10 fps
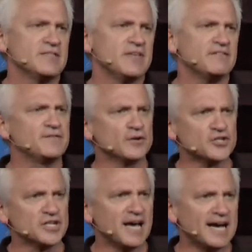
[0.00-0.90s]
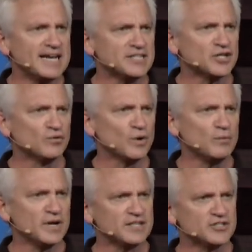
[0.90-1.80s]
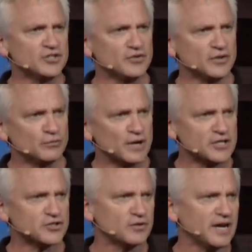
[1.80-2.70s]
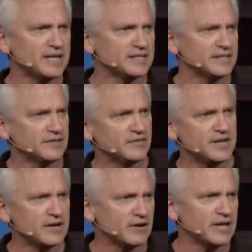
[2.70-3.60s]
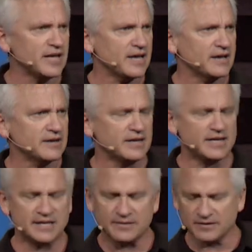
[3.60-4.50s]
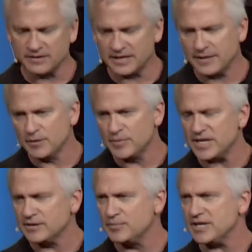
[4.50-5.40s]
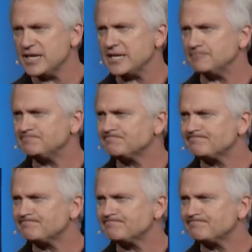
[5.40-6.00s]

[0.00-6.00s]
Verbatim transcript: That first night, we went to the restaurant there uh, in the in the B&B and